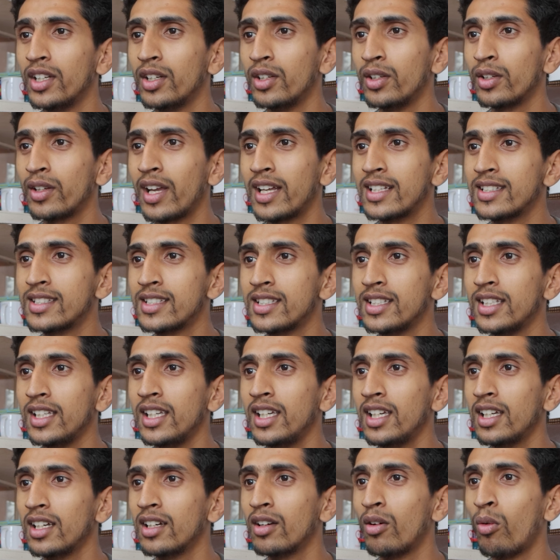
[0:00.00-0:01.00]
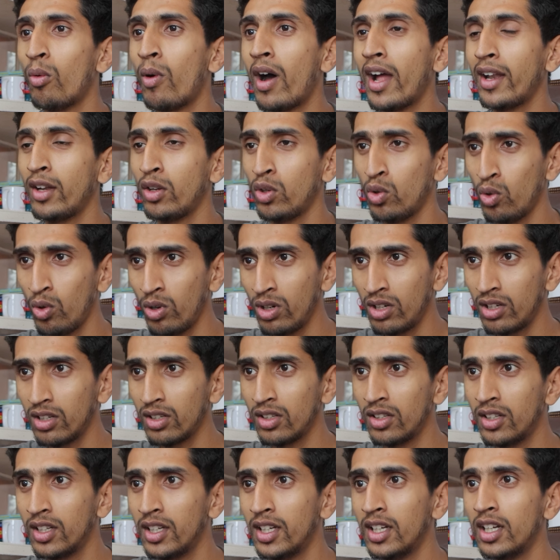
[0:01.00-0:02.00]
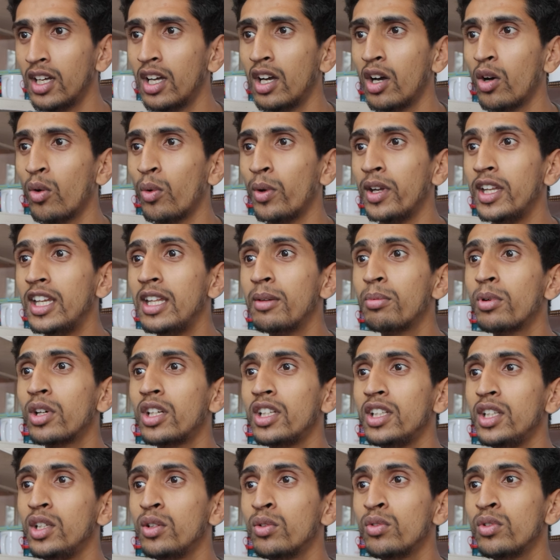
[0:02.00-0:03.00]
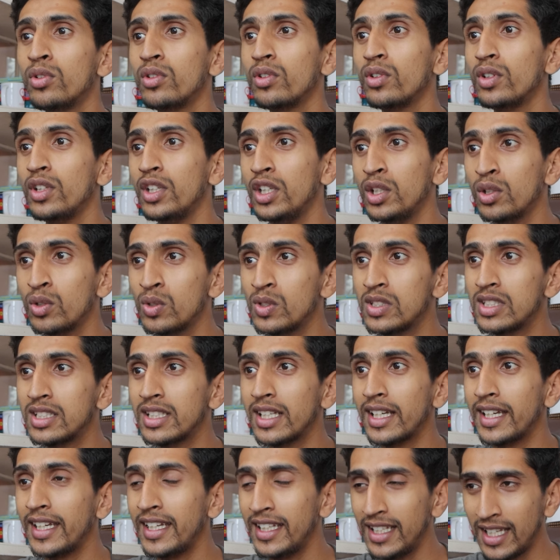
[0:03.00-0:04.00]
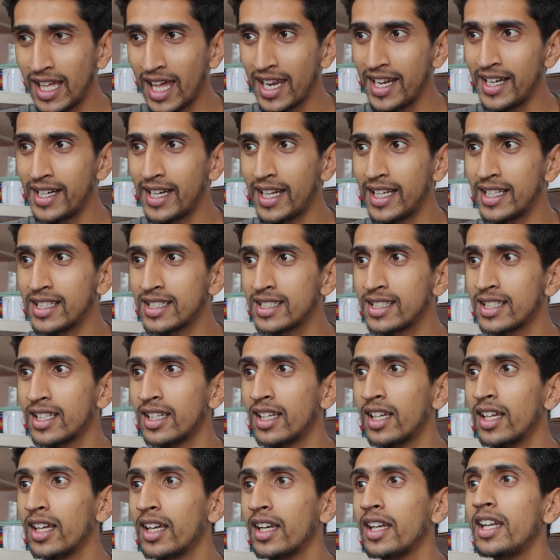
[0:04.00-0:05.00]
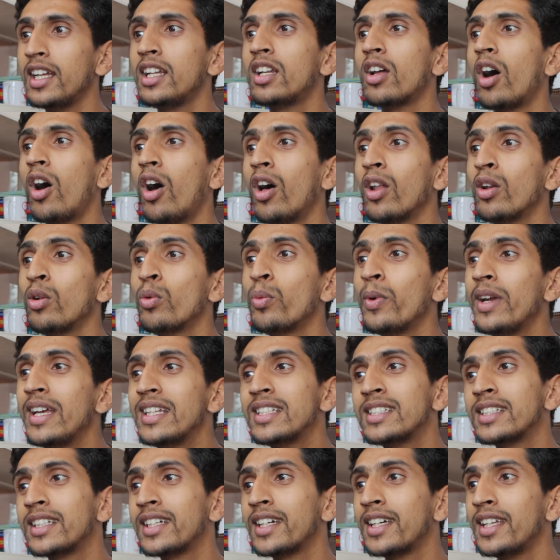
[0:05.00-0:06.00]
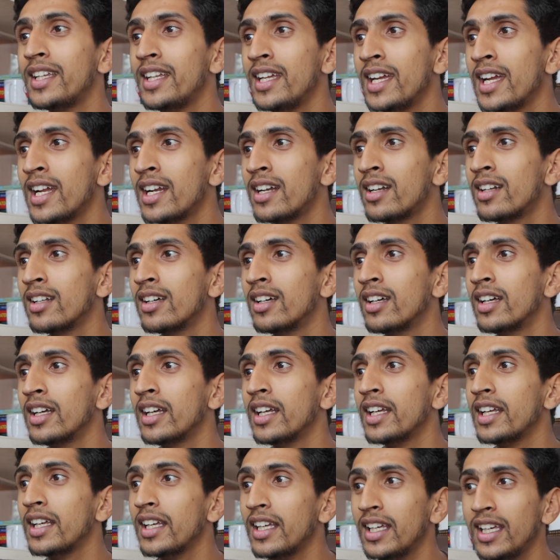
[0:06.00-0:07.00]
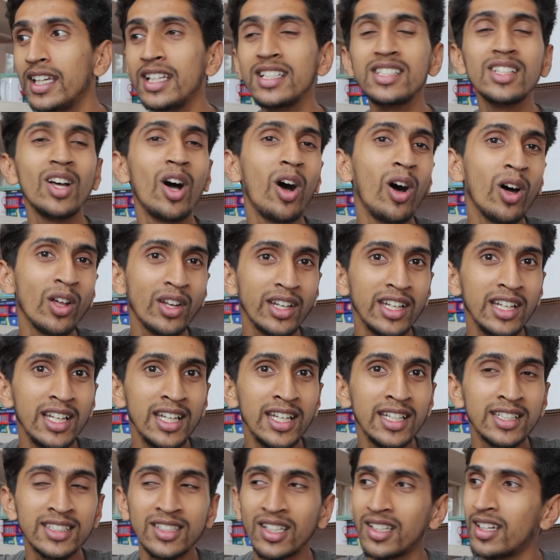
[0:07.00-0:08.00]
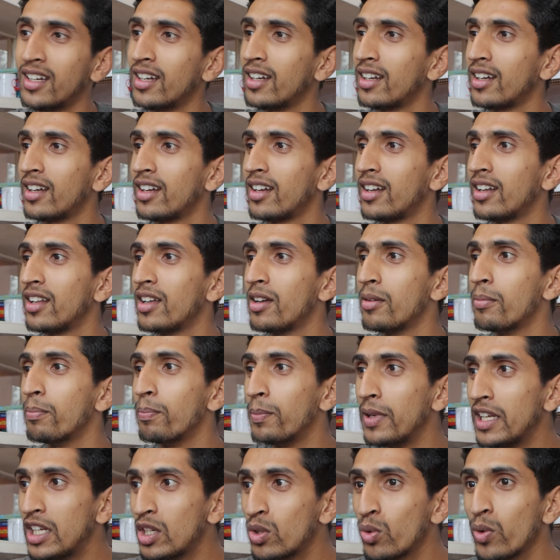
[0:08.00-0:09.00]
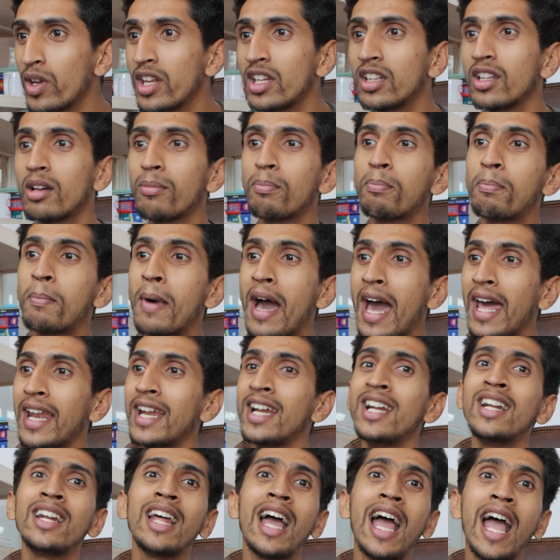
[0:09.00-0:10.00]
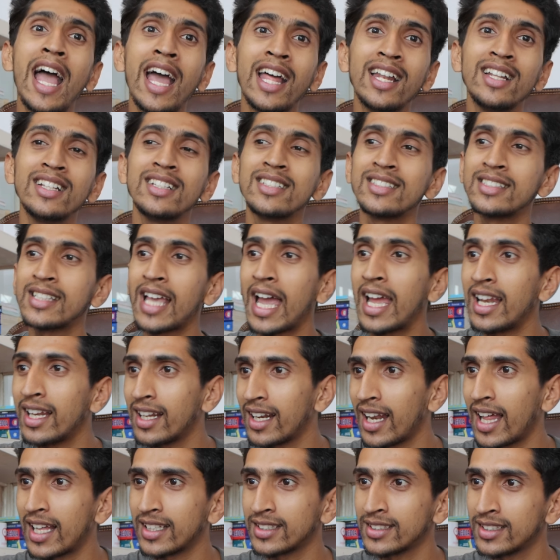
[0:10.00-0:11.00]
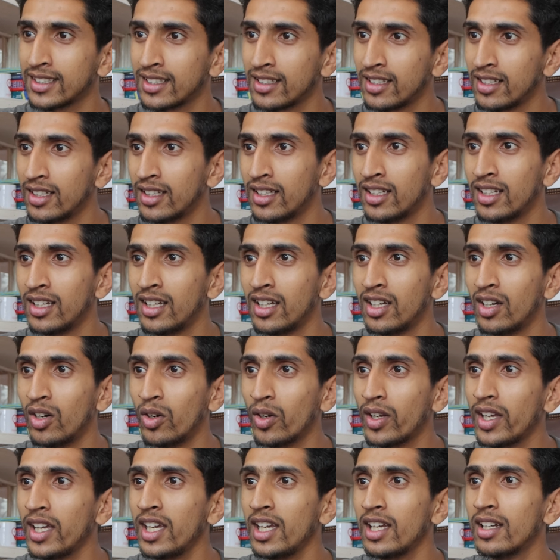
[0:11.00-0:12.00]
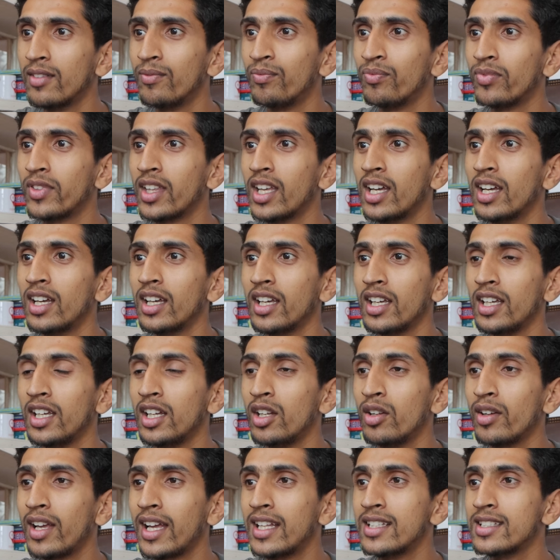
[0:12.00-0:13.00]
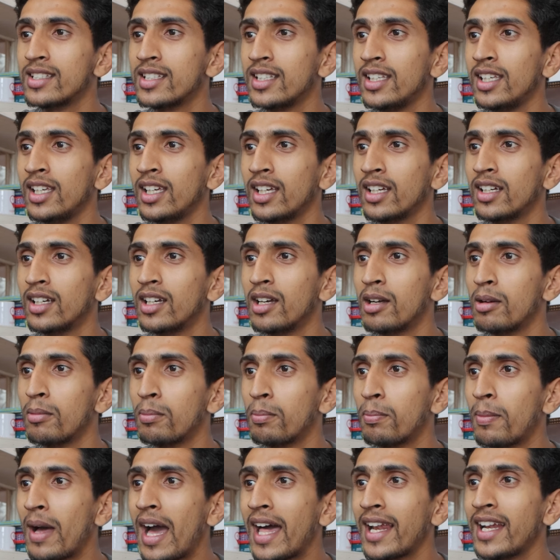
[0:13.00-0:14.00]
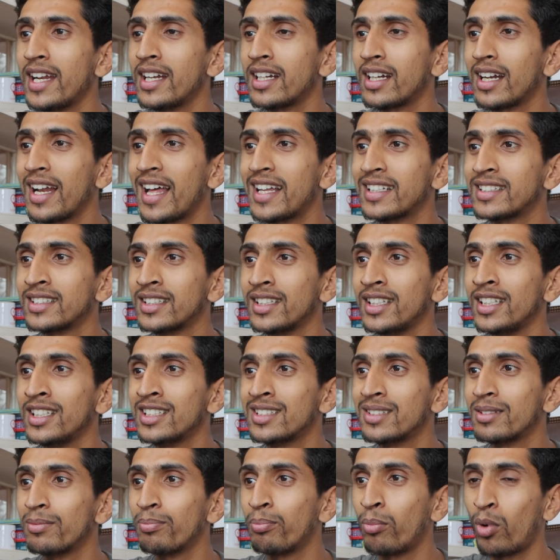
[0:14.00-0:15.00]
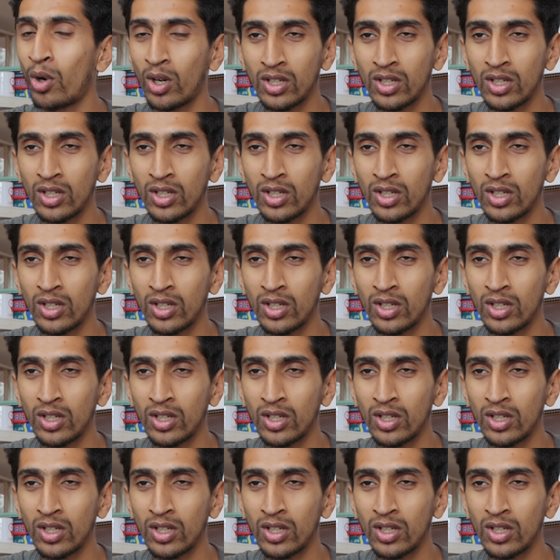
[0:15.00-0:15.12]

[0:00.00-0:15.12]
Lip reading: here you can see one note. Whenever you use inheritance, it always create is a relation between the parent and child class. Okay, here you can see parent class is